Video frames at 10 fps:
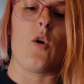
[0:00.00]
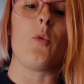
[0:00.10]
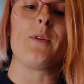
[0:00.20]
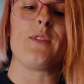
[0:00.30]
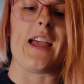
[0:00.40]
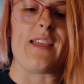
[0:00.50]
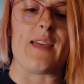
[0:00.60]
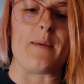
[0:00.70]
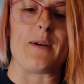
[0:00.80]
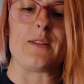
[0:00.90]
hope you like
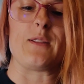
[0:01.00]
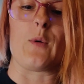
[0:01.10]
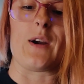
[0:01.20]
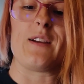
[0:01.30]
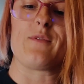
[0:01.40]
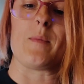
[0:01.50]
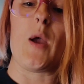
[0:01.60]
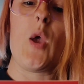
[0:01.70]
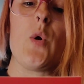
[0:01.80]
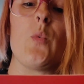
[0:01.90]
them. Lauren from
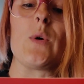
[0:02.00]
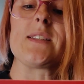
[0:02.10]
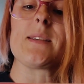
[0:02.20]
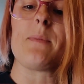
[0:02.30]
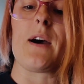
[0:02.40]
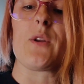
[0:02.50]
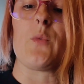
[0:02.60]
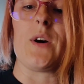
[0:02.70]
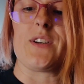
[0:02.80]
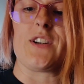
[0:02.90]
Once Upon a
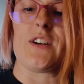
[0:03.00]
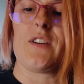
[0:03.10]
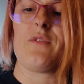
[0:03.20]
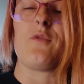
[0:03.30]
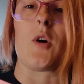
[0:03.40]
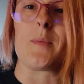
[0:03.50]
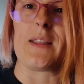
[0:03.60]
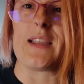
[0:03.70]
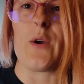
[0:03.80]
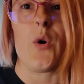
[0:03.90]
Wander,
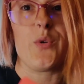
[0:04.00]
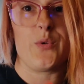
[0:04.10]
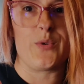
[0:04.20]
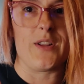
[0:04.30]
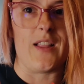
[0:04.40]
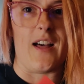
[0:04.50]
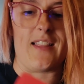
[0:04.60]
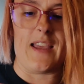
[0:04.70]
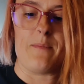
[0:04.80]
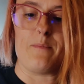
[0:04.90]
formerly
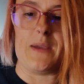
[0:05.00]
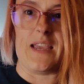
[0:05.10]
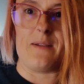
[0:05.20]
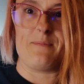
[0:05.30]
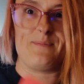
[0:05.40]
Udalali B.